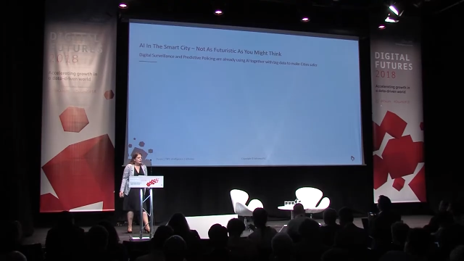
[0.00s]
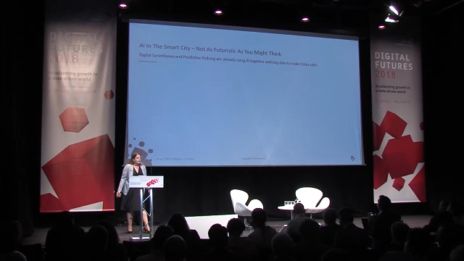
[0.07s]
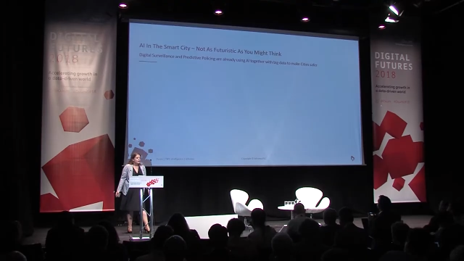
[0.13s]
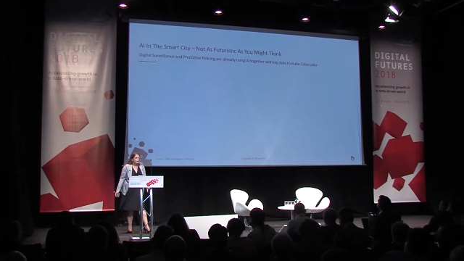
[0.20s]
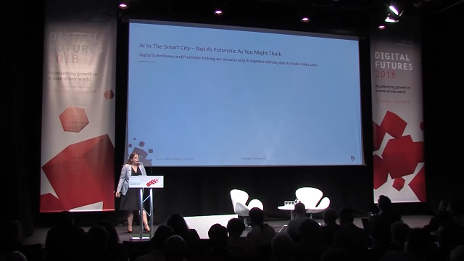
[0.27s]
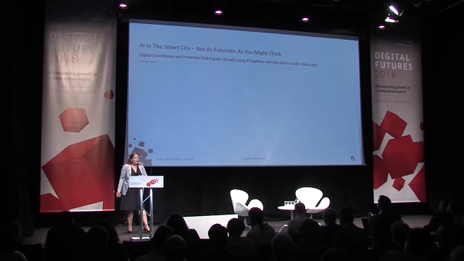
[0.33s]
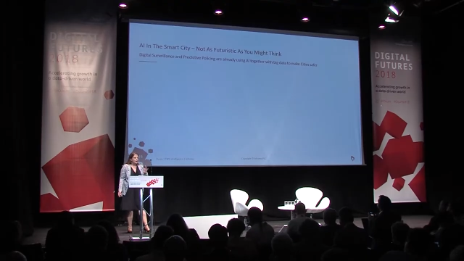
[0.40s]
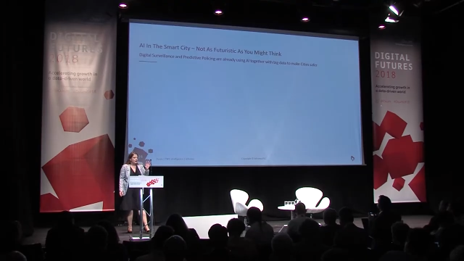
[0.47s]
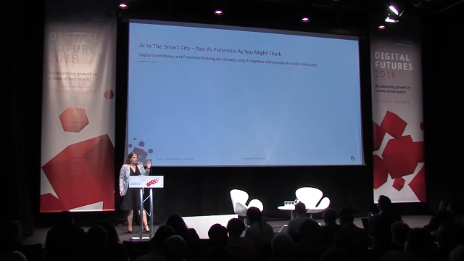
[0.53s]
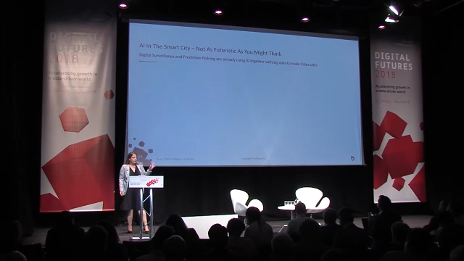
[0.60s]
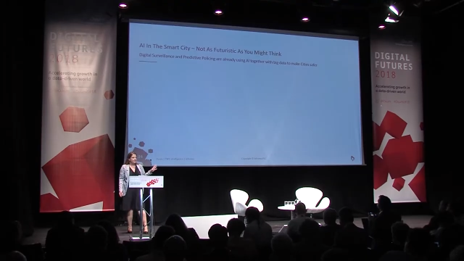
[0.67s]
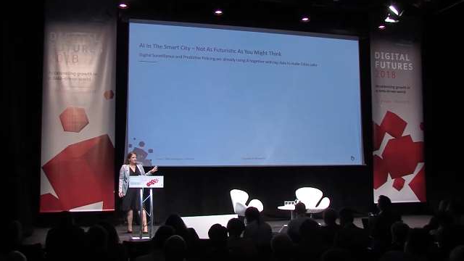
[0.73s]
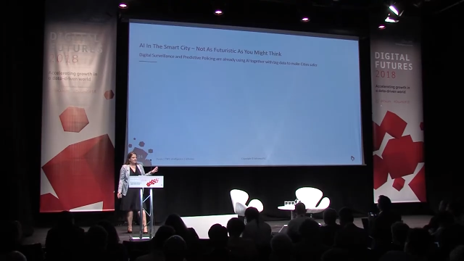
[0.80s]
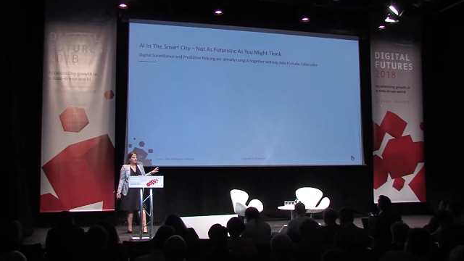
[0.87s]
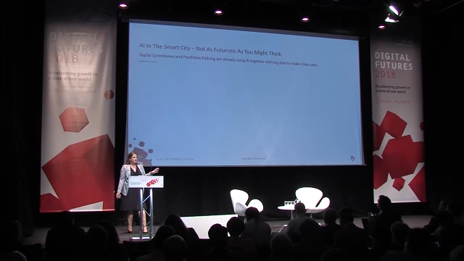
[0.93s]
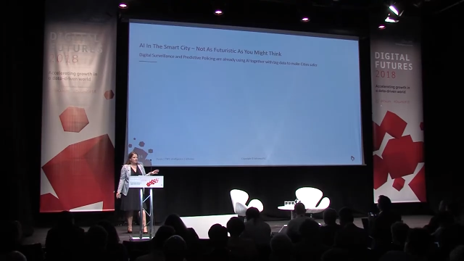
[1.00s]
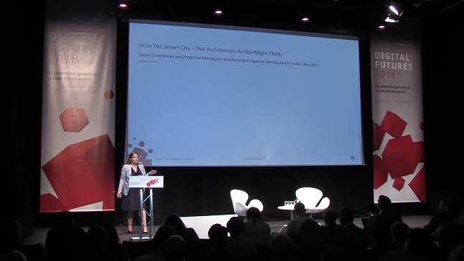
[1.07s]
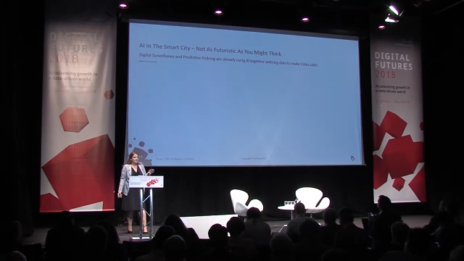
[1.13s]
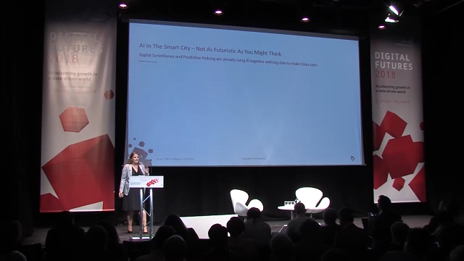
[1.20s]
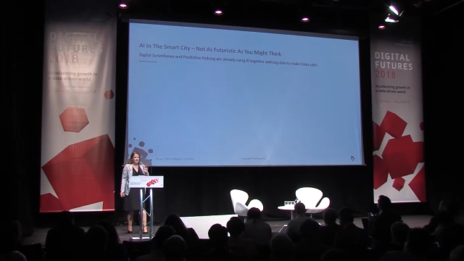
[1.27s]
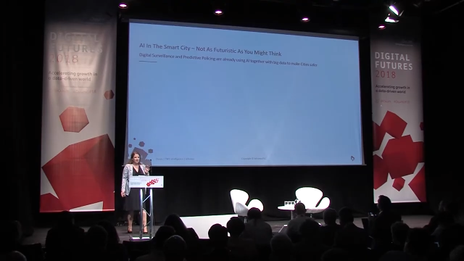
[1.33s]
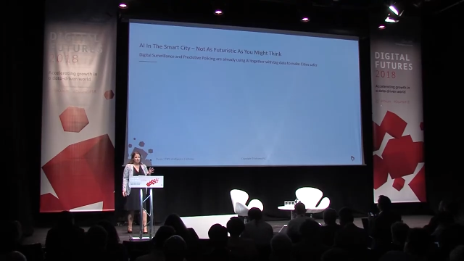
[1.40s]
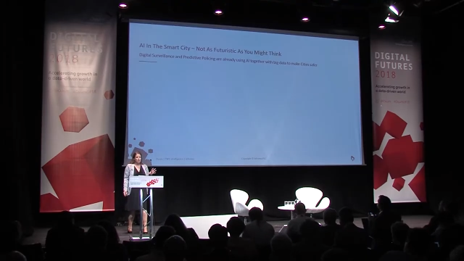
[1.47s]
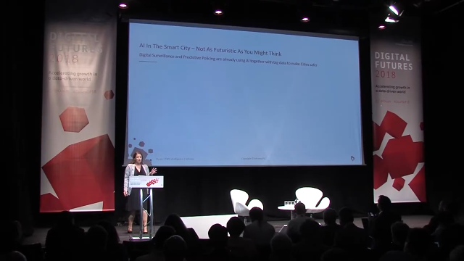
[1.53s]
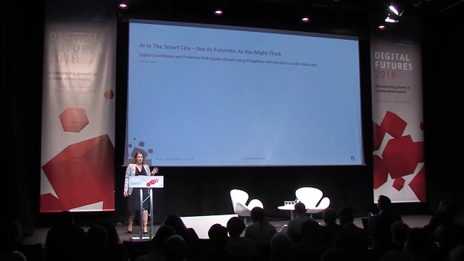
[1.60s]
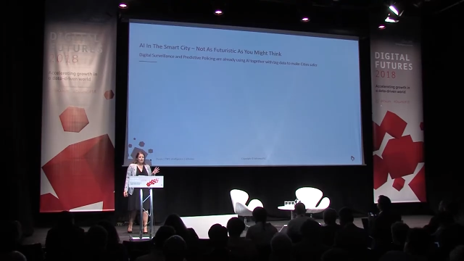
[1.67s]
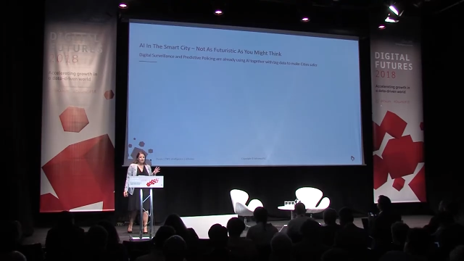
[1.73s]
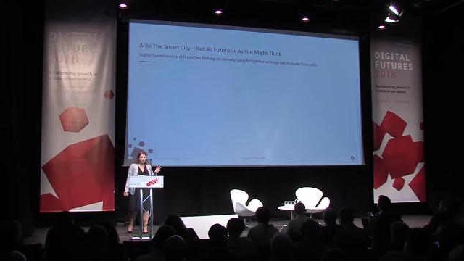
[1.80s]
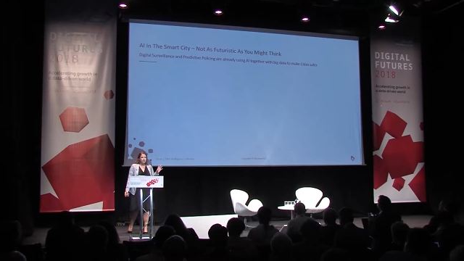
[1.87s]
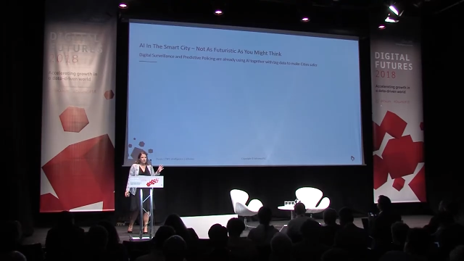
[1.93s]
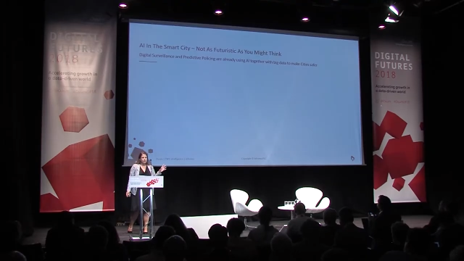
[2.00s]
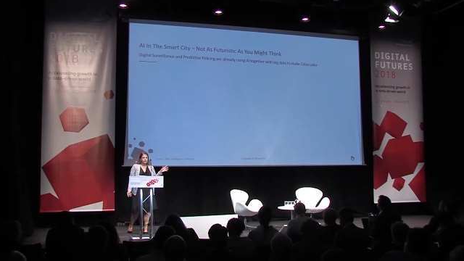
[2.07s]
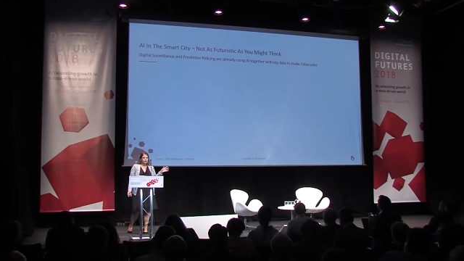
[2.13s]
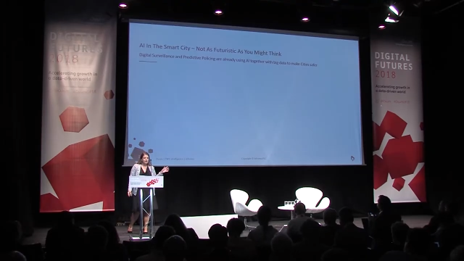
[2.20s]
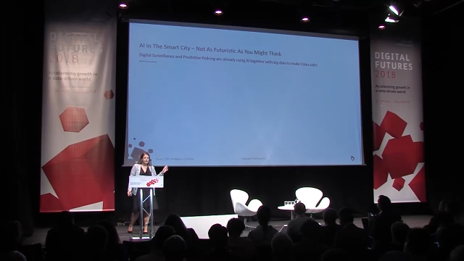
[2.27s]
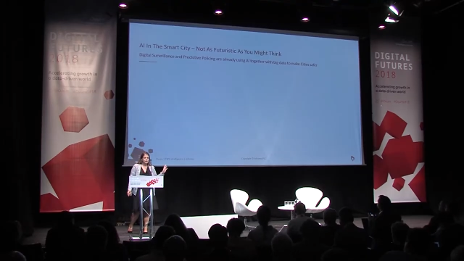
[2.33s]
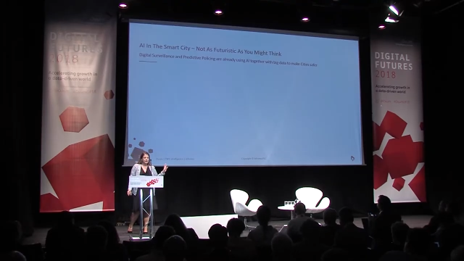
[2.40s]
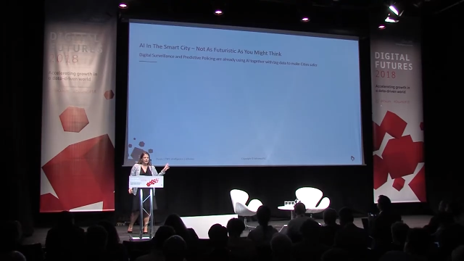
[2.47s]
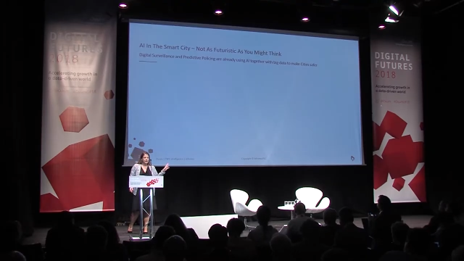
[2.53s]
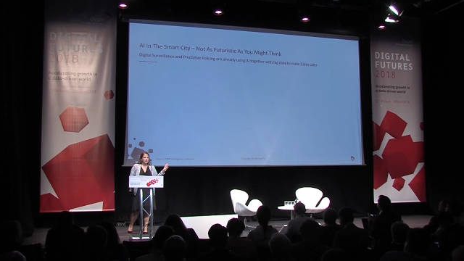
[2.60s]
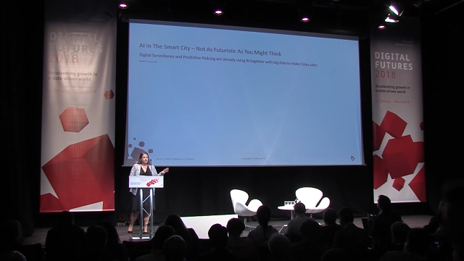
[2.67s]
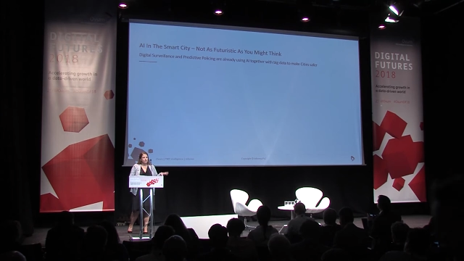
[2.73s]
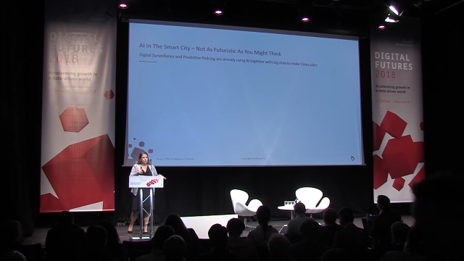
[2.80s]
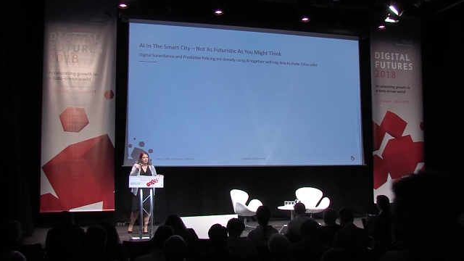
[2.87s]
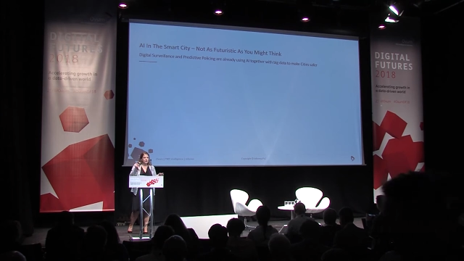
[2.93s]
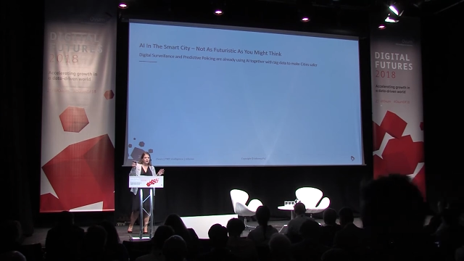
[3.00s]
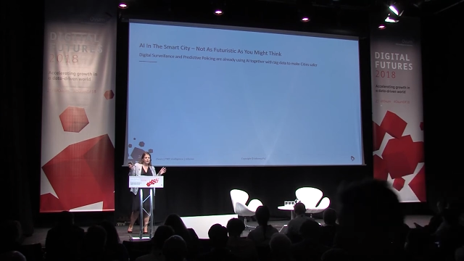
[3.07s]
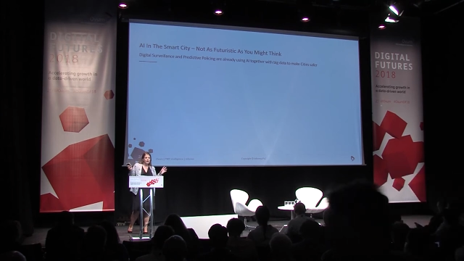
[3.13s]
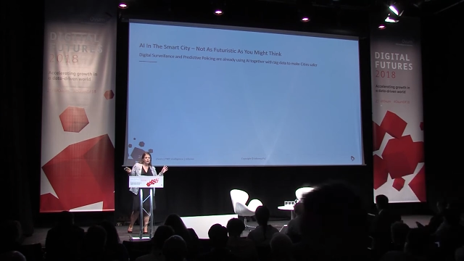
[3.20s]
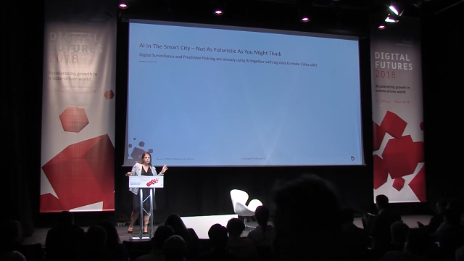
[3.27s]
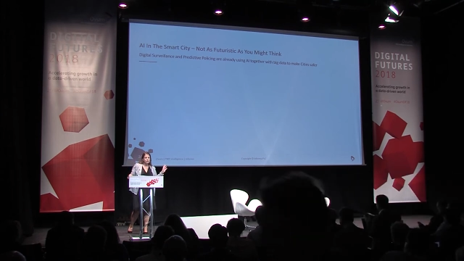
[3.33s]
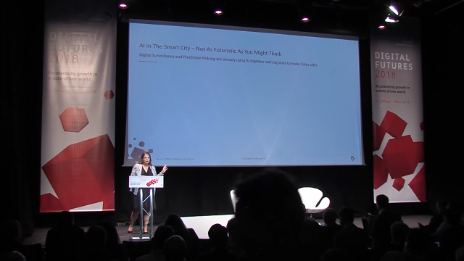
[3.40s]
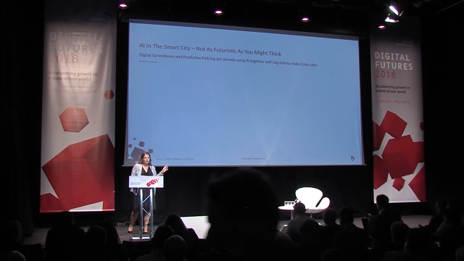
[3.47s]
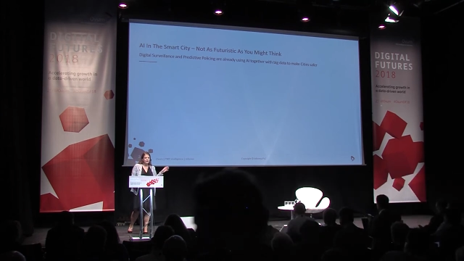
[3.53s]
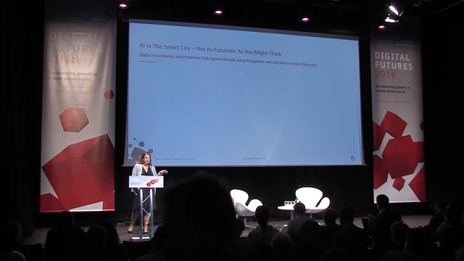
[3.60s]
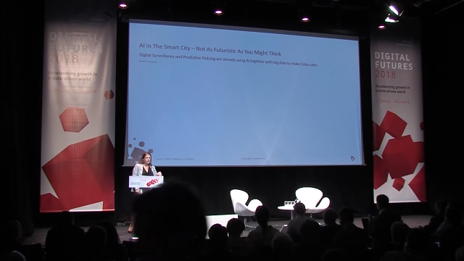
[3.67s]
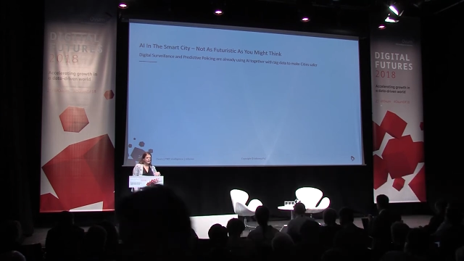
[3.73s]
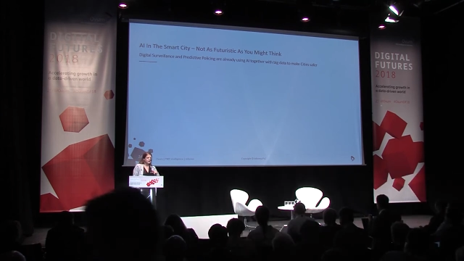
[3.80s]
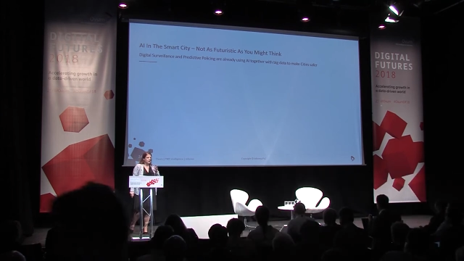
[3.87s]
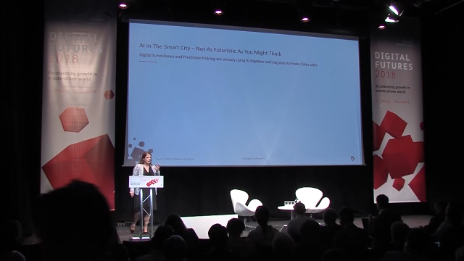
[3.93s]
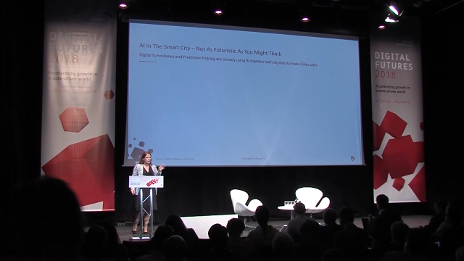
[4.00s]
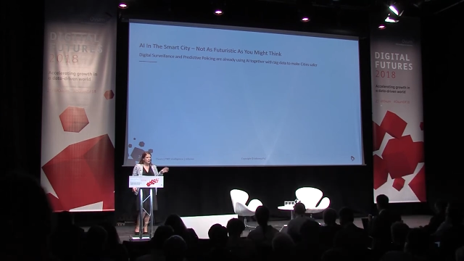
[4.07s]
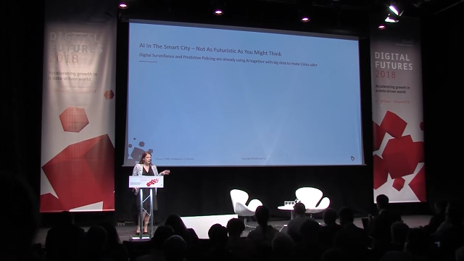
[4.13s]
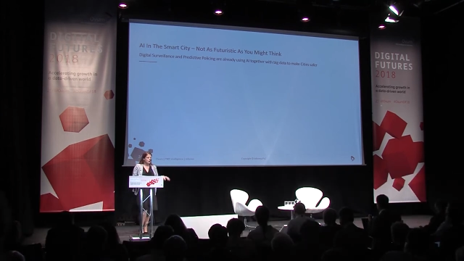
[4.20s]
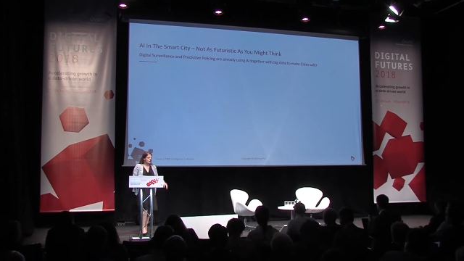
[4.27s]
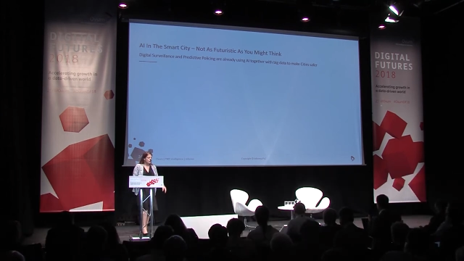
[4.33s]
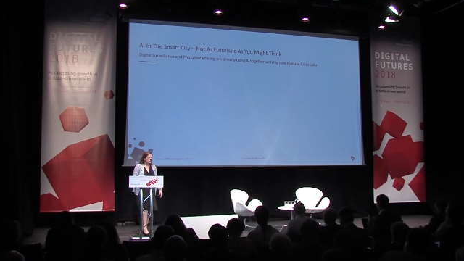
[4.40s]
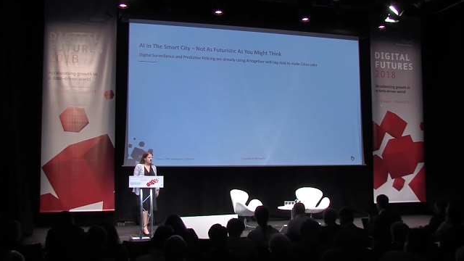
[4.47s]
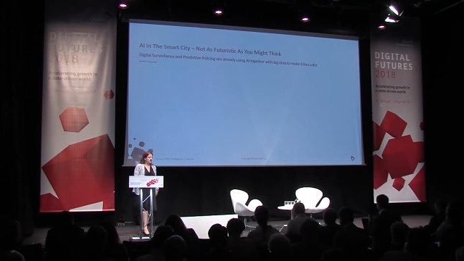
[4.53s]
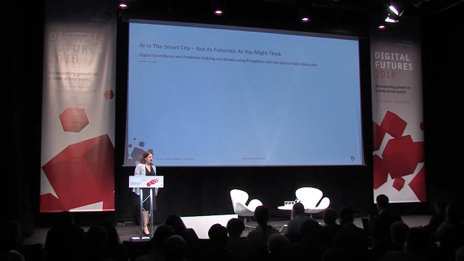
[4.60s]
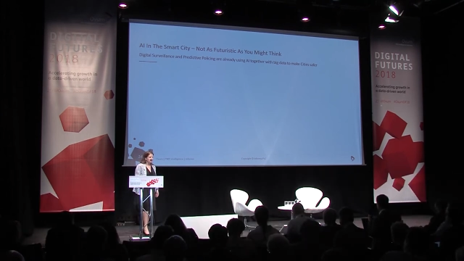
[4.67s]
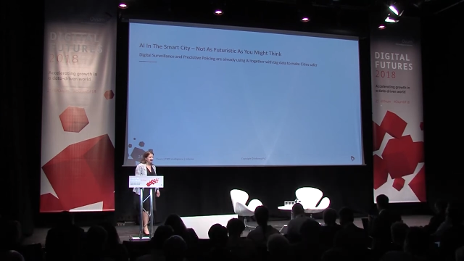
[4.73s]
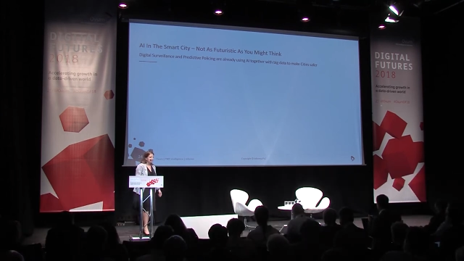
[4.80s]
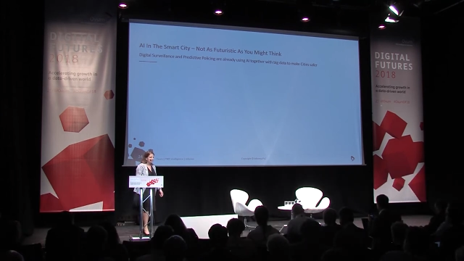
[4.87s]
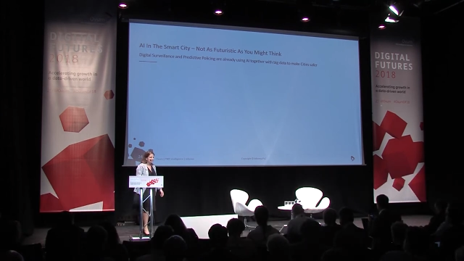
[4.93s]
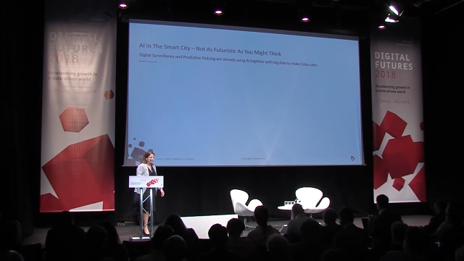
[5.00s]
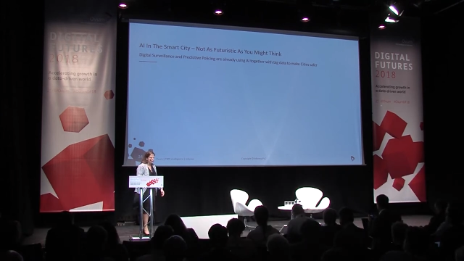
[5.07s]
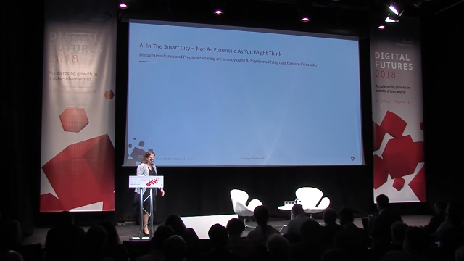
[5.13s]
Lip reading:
Nobody's mouth can be seen.